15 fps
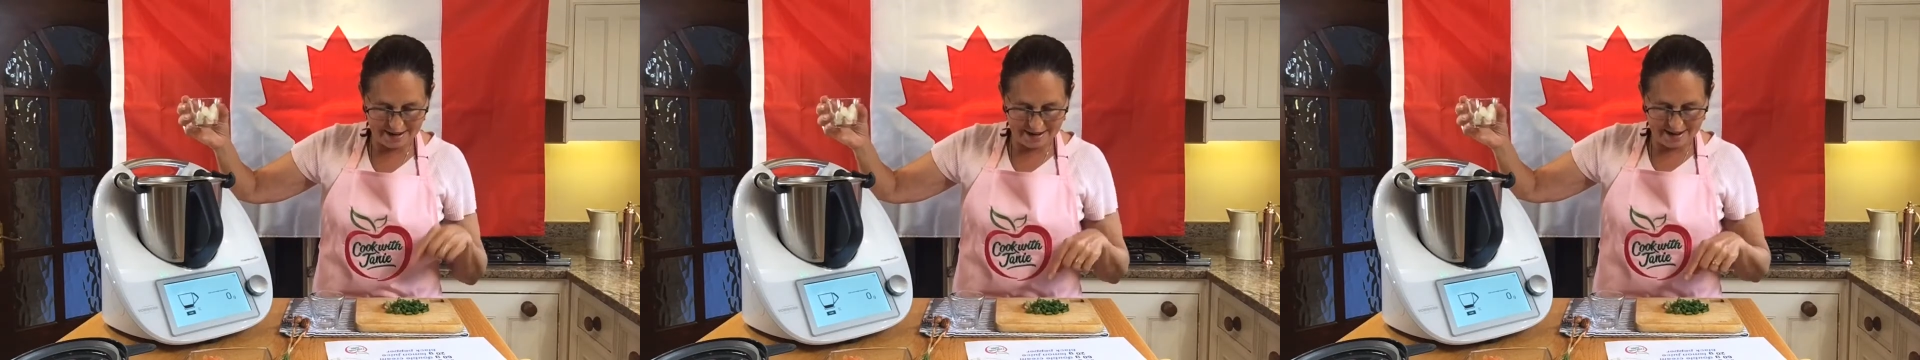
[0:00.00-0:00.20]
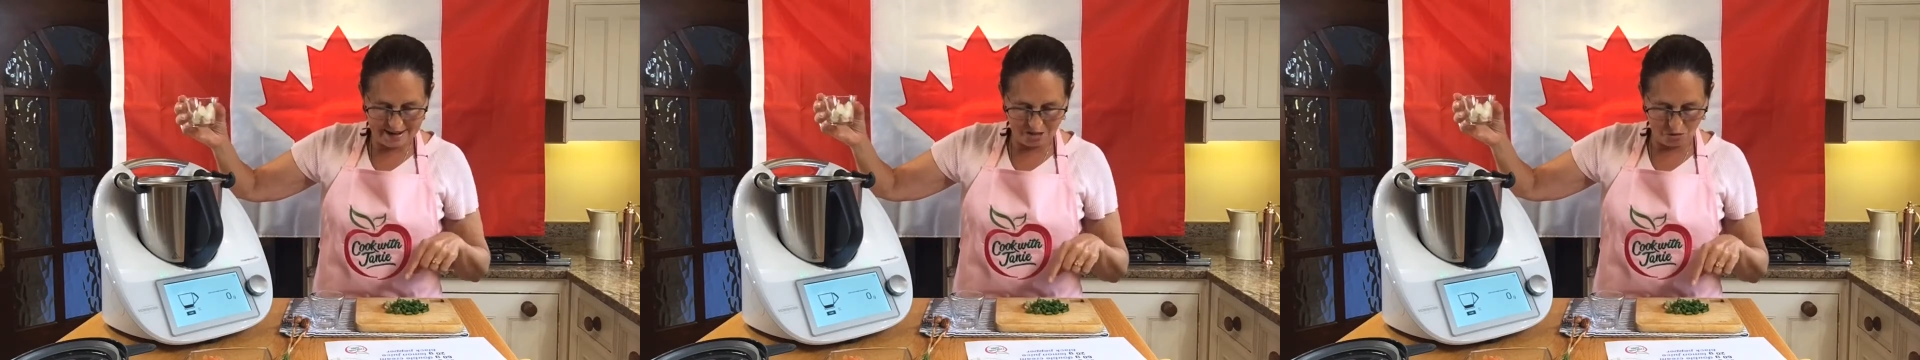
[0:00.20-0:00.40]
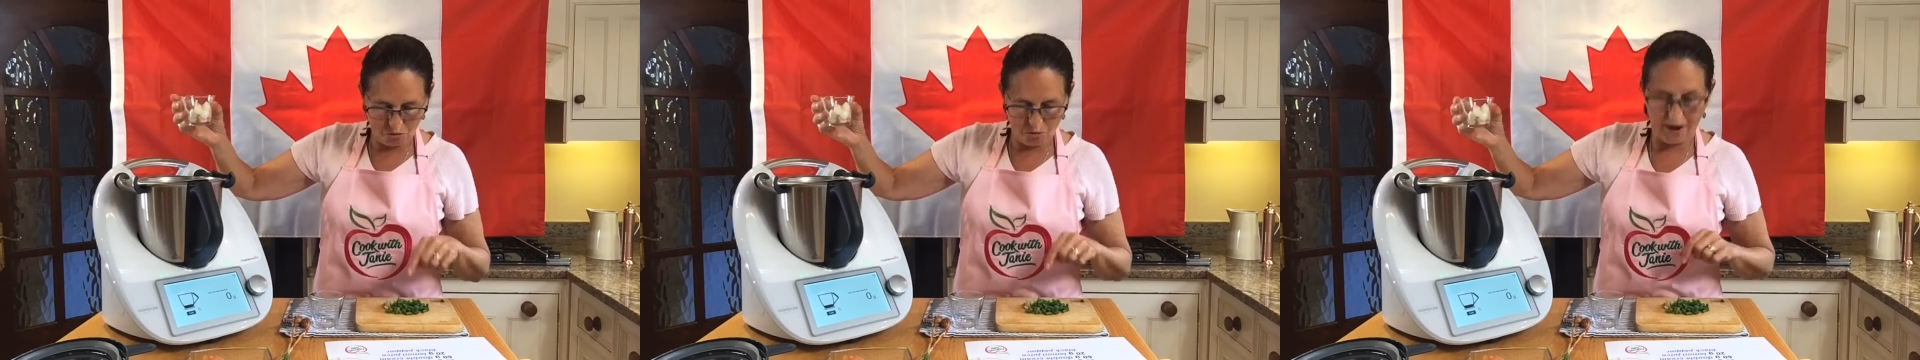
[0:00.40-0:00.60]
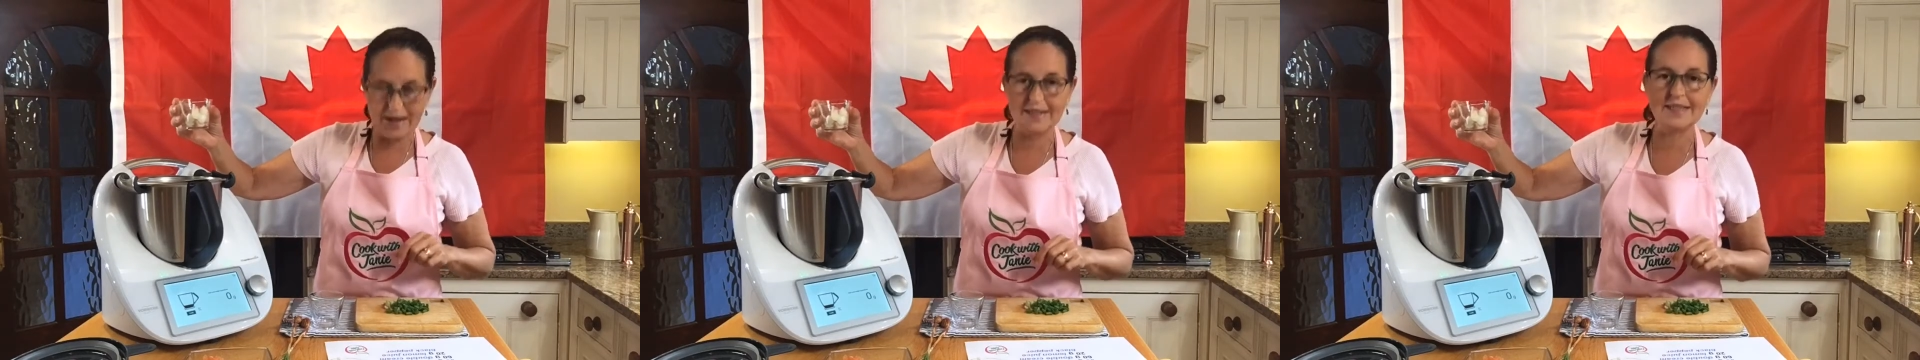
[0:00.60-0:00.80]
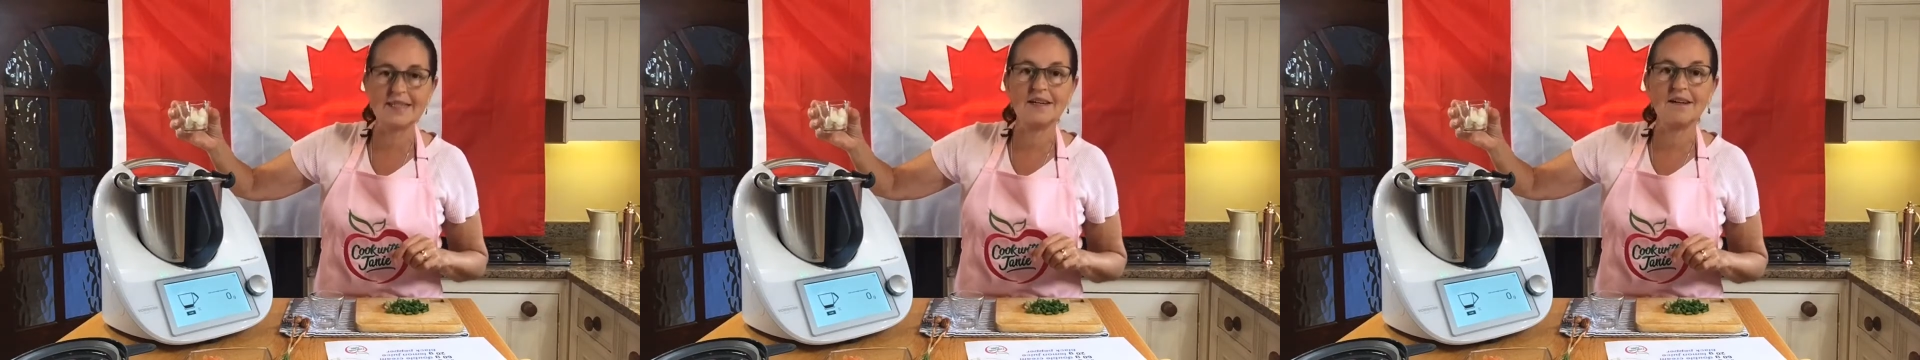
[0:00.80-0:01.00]
the
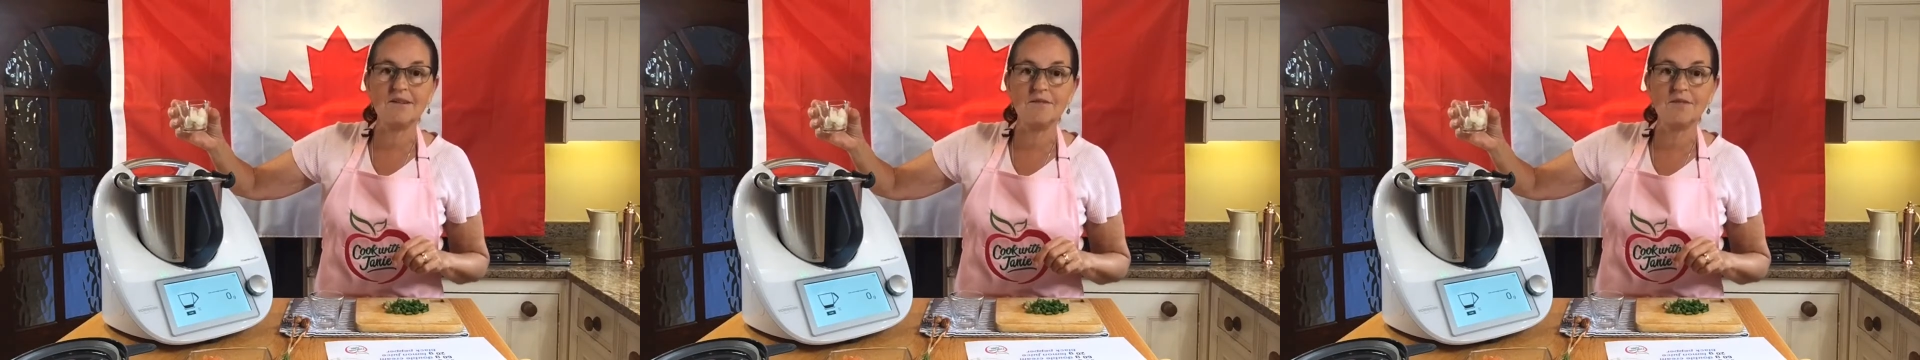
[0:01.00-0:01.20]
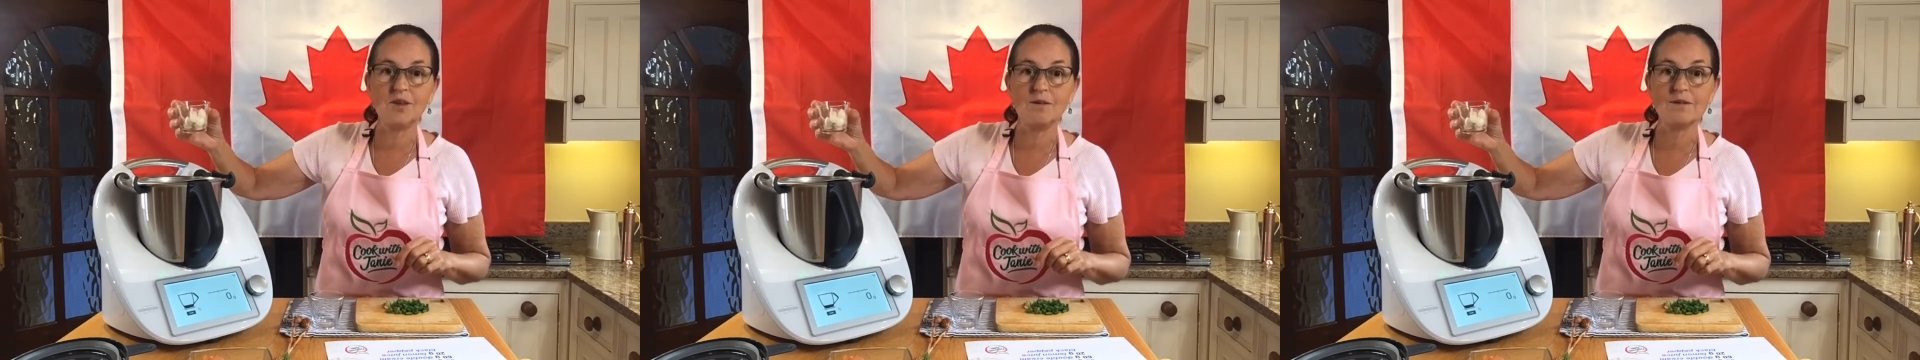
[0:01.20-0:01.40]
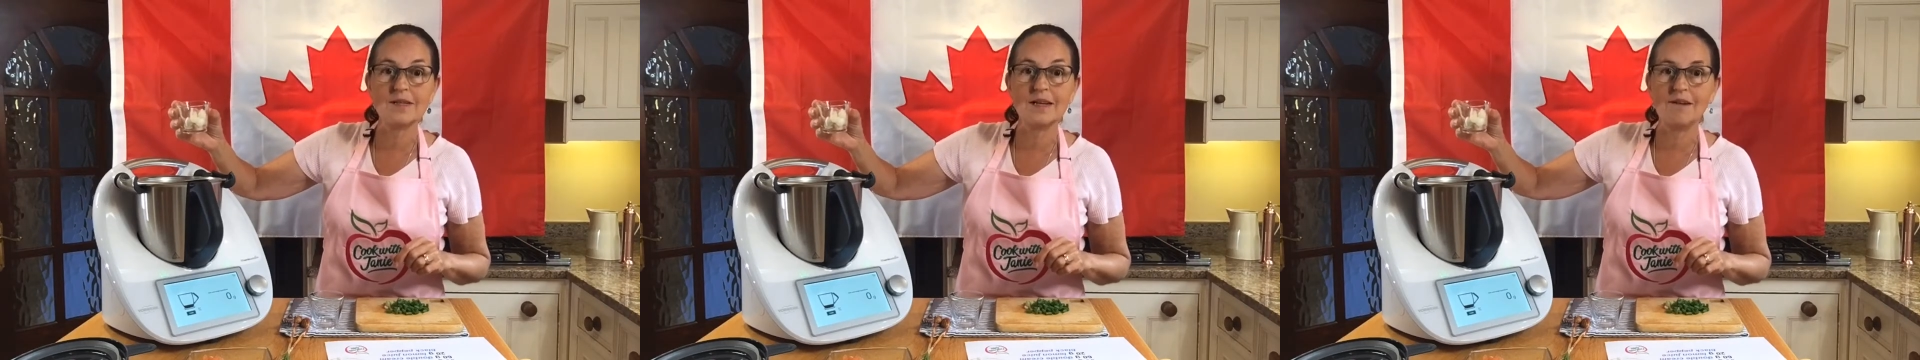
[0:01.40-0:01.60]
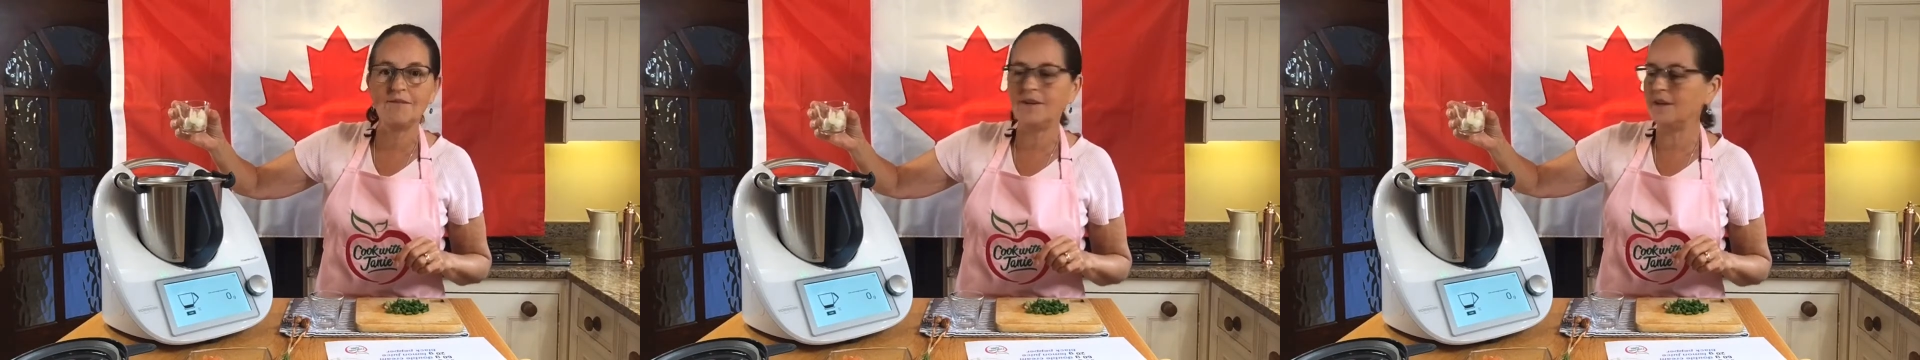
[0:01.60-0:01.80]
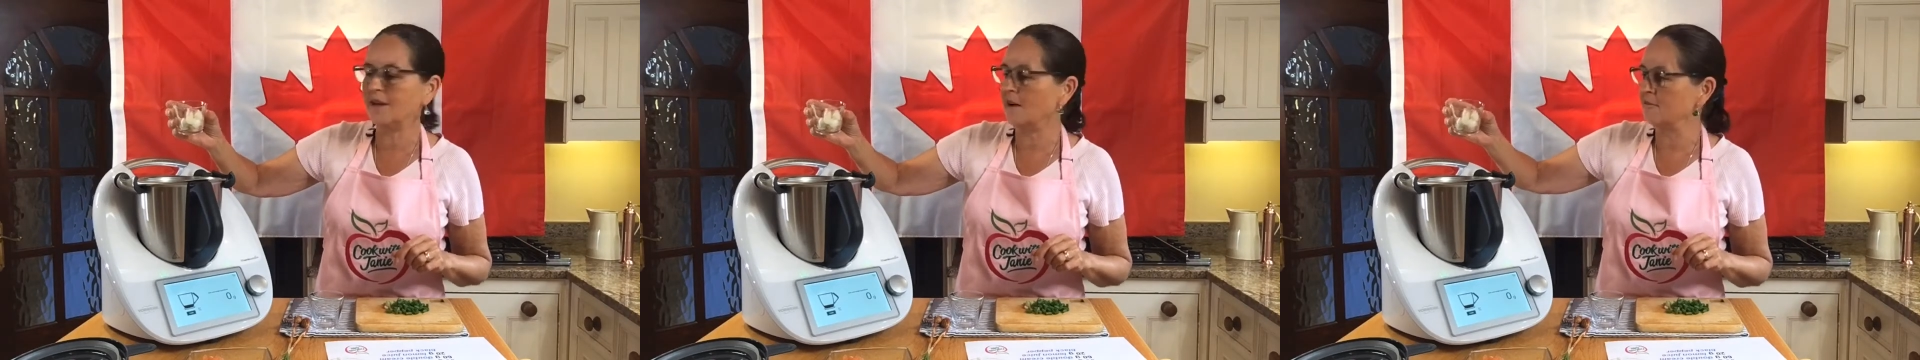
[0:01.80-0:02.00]
rest of those
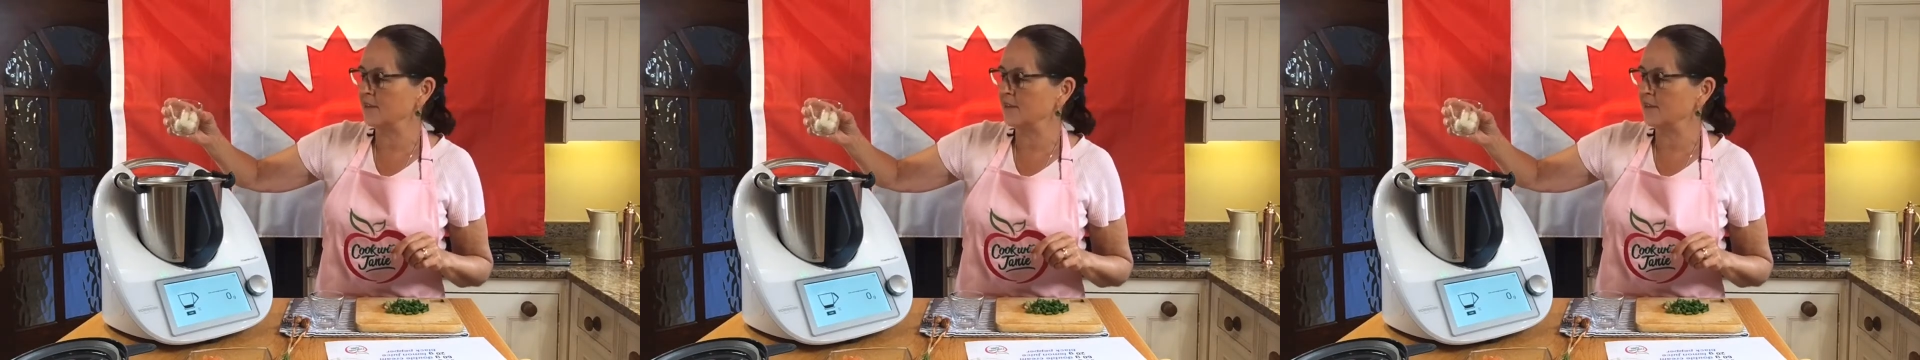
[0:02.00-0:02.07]
lovely